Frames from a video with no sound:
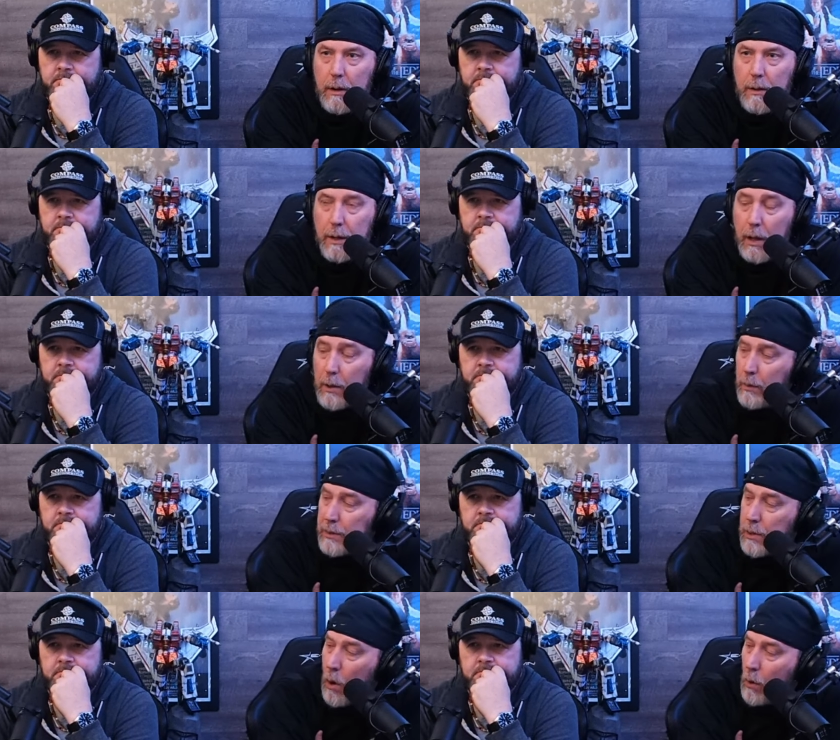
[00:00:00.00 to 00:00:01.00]
Speaker 1: The other one
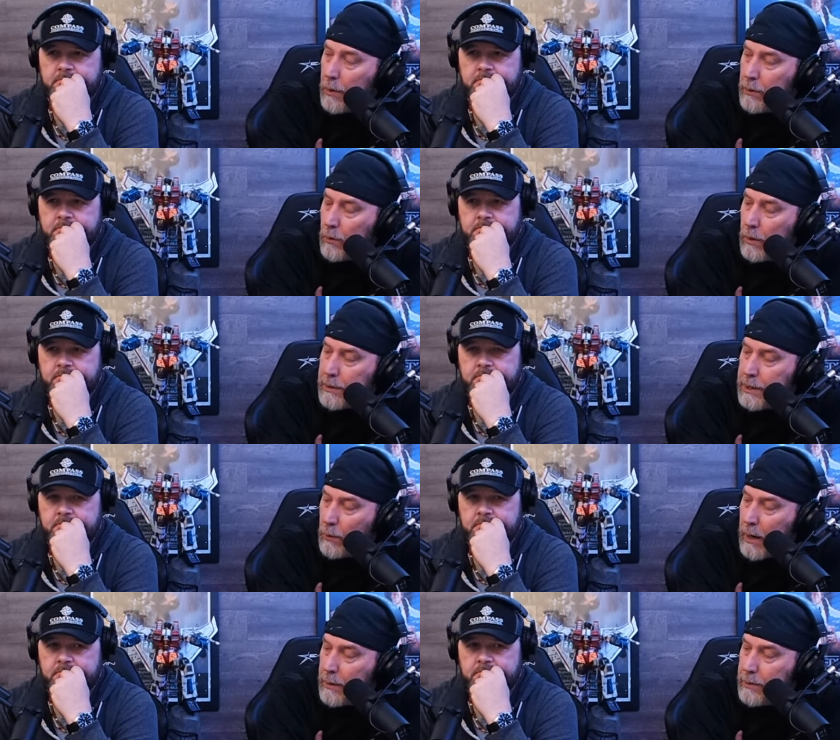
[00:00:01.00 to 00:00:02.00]
was Harwin, the one she
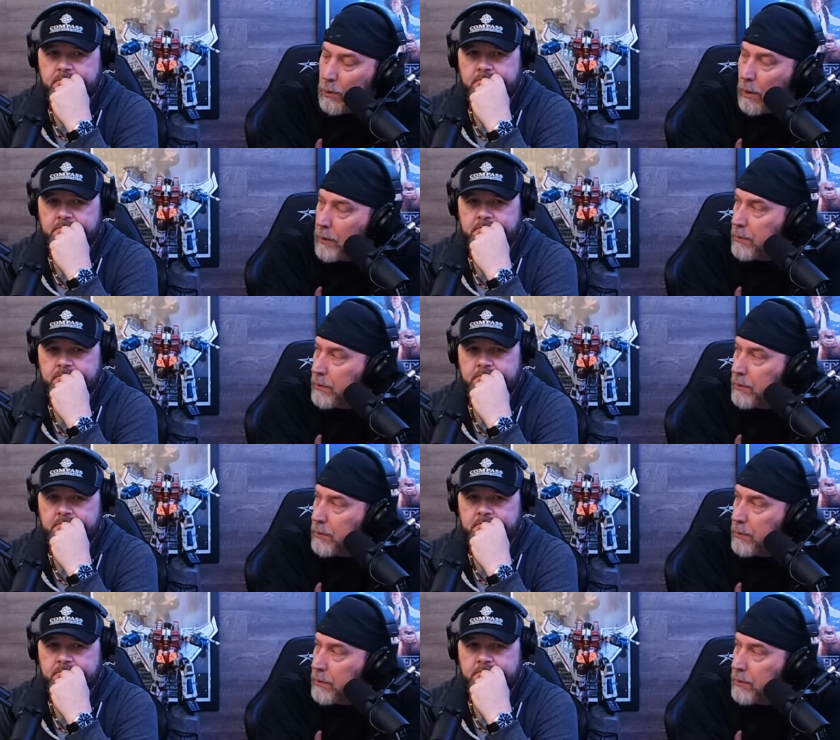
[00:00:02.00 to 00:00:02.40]
ran into running